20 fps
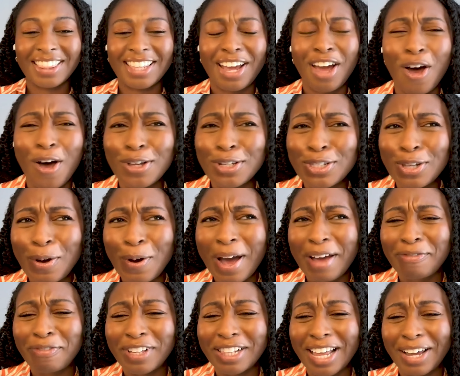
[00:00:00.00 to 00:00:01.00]
And they also,
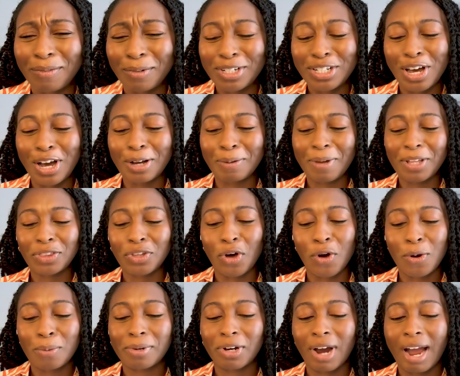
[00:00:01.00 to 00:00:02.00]
I feel like we talk about the
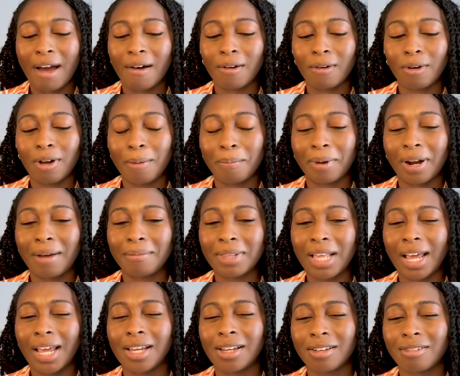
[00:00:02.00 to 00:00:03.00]
home crowd, but I'm
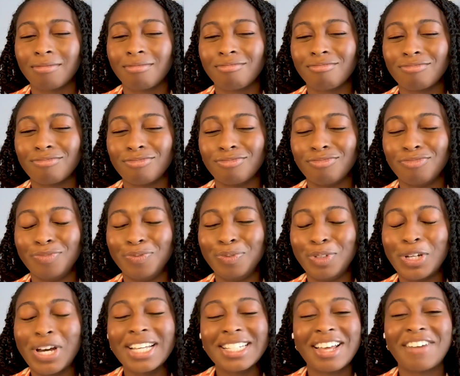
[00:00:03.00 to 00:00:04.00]
like,
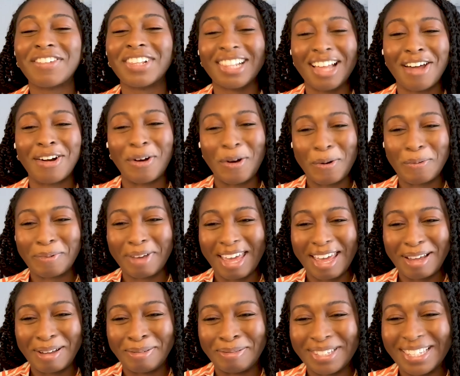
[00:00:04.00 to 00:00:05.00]
you guys have a lot of home
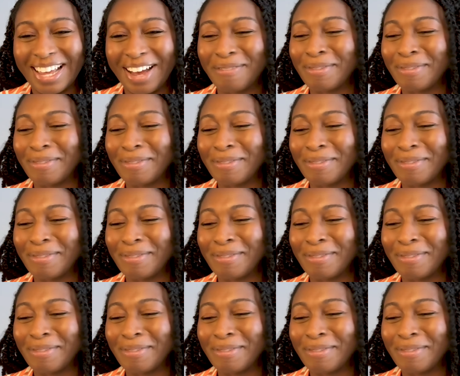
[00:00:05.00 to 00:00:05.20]
games.